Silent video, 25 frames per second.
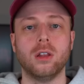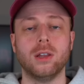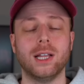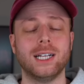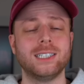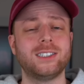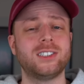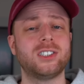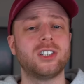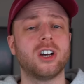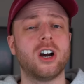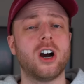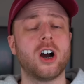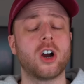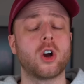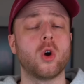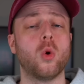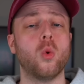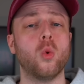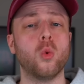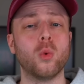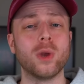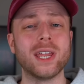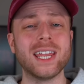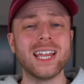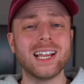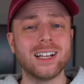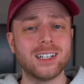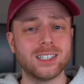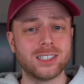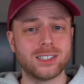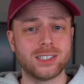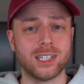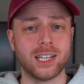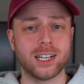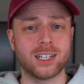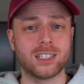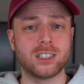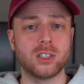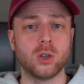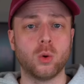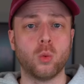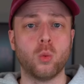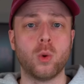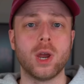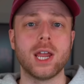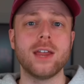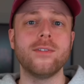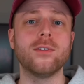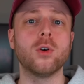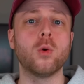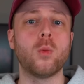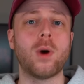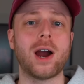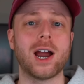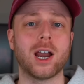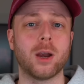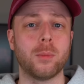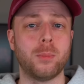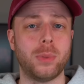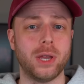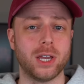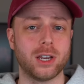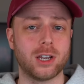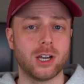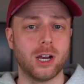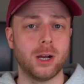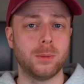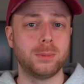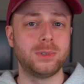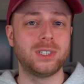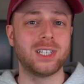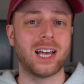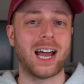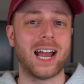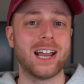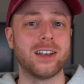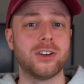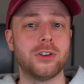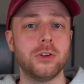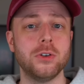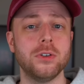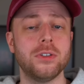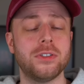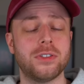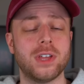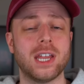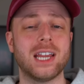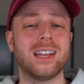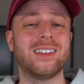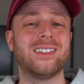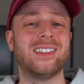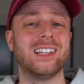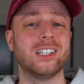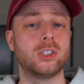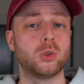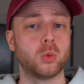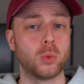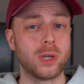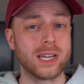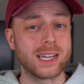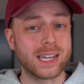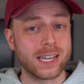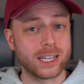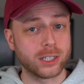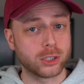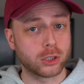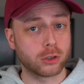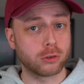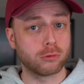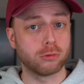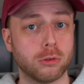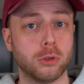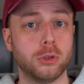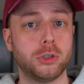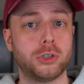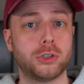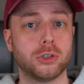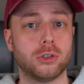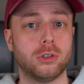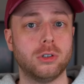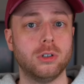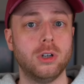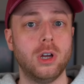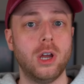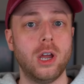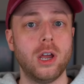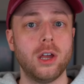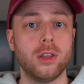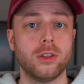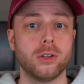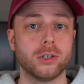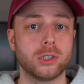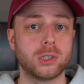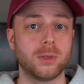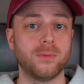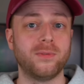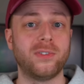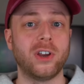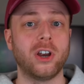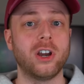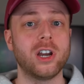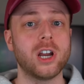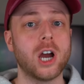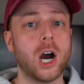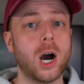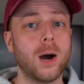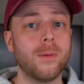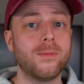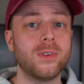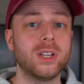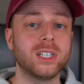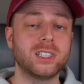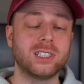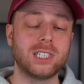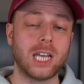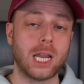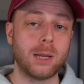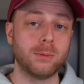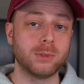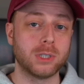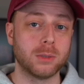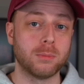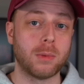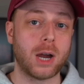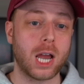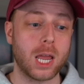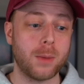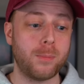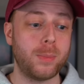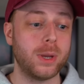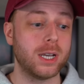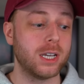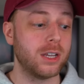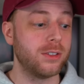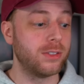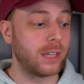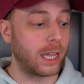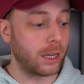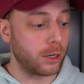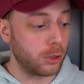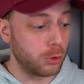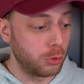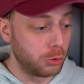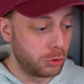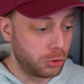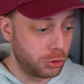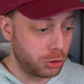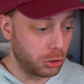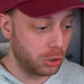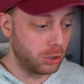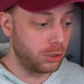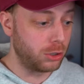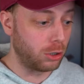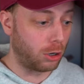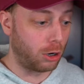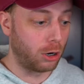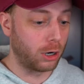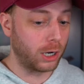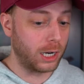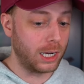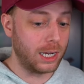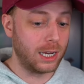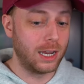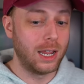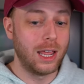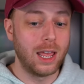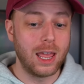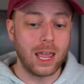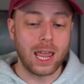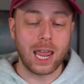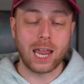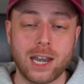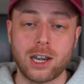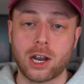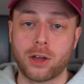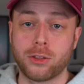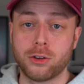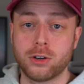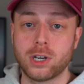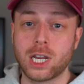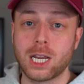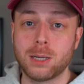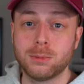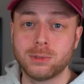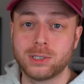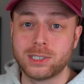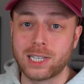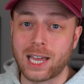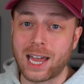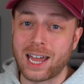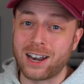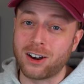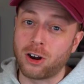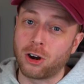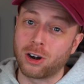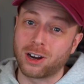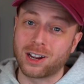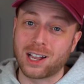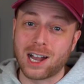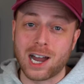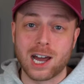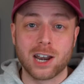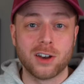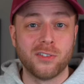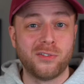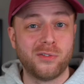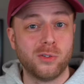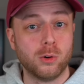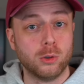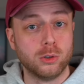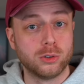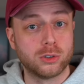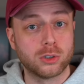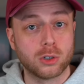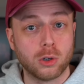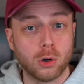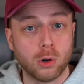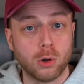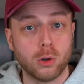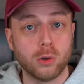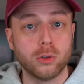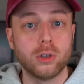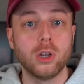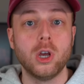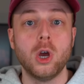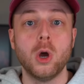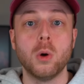Let's talk week six waiver wire pickups. I do think this week is crucial. There's some very obvious names, in my opinion, that you should target, and other names that are kind of fool's gold.